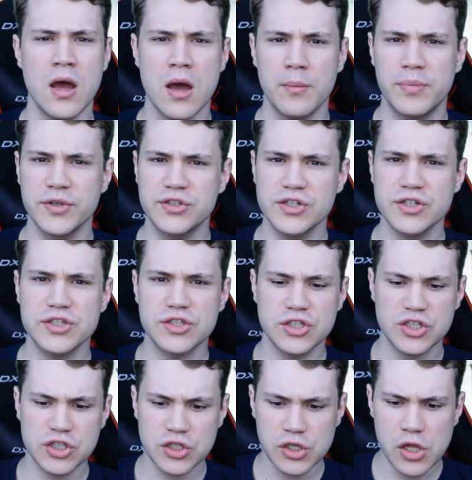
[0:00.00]
But just
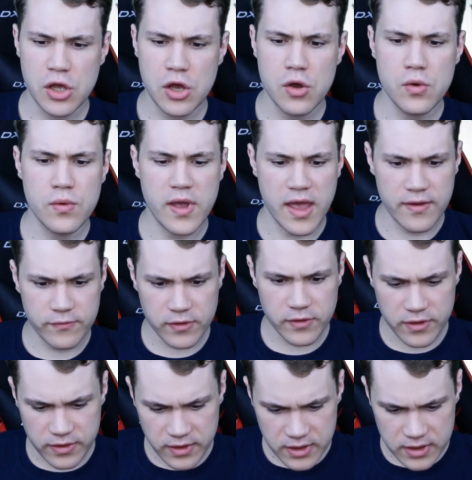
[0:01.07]
slow
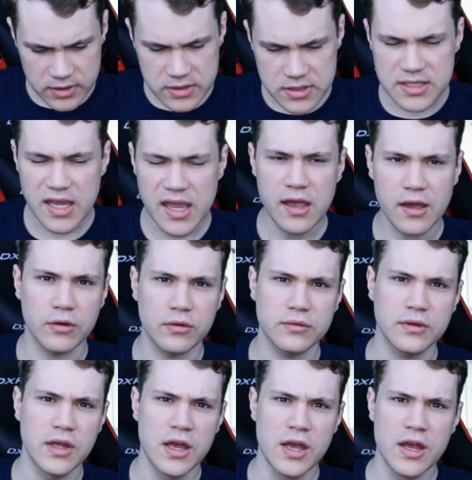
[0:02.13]
everything down.
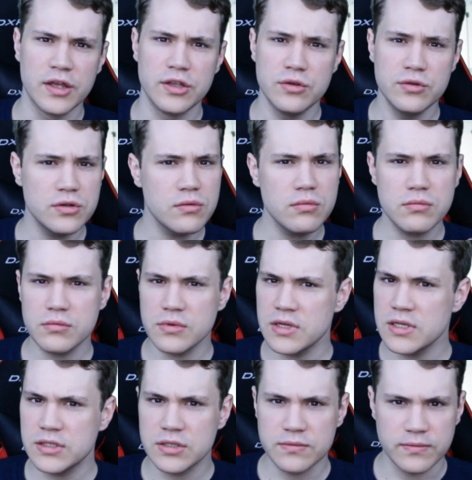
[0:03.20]
You don't
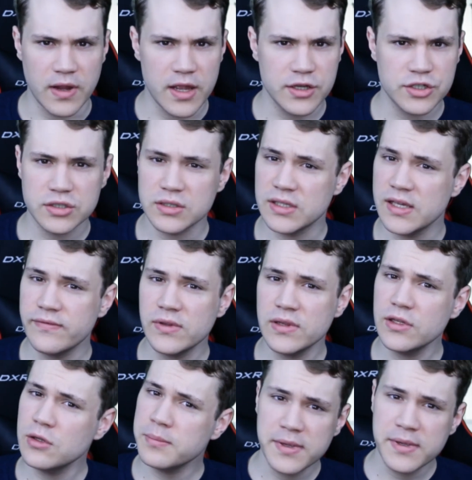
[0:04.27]
need to rush, leave a
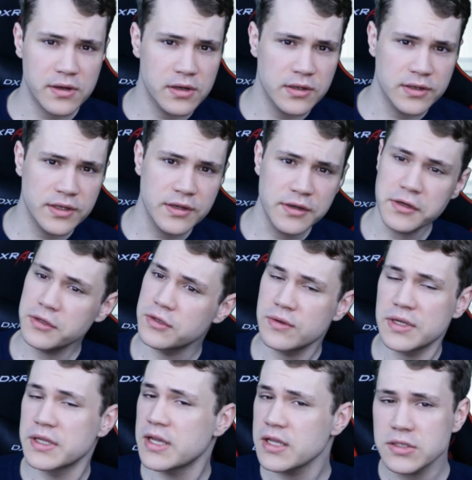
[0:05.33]
little bit earlier, you
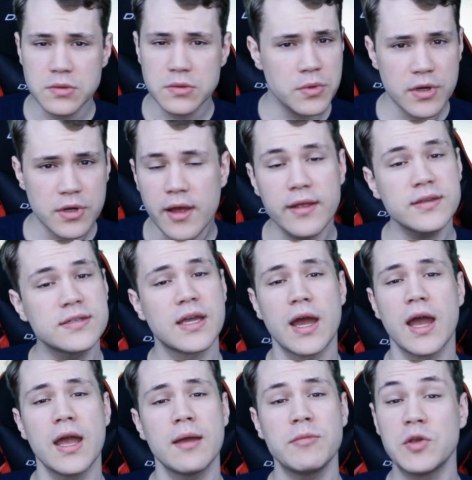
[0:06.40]
can get to work on
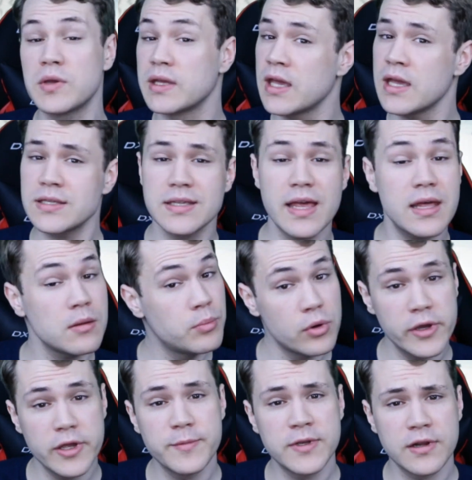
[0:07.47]
time, you can get to that
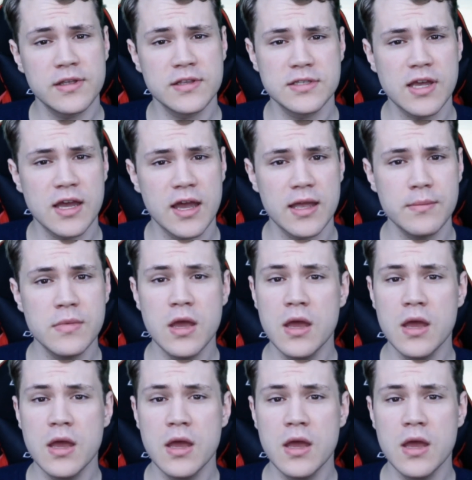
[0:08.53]
appointment on time.